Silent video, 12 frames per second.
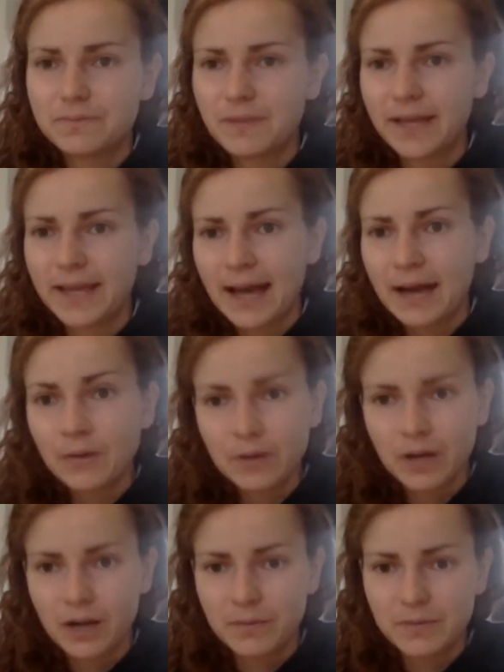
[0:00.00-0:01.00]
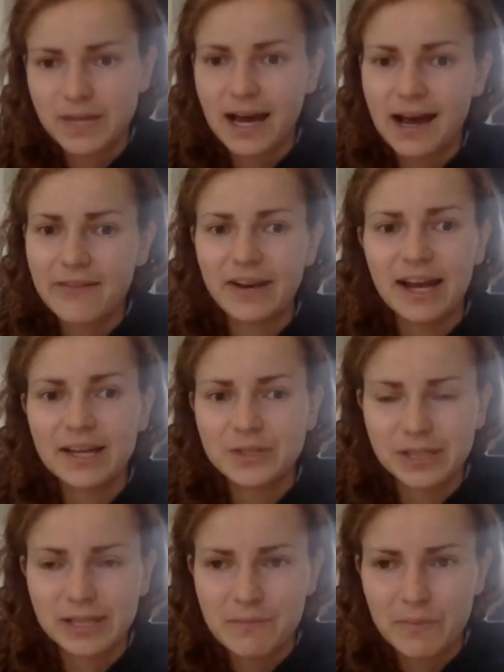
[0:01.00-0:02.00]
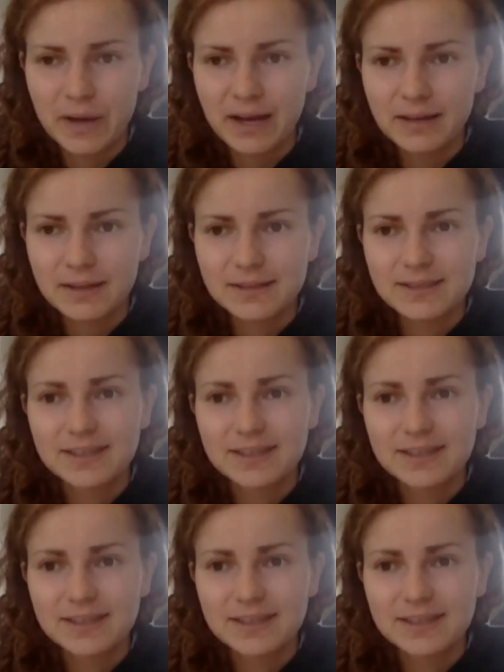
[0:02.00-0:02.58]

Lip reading: like outcome to have an actual impact.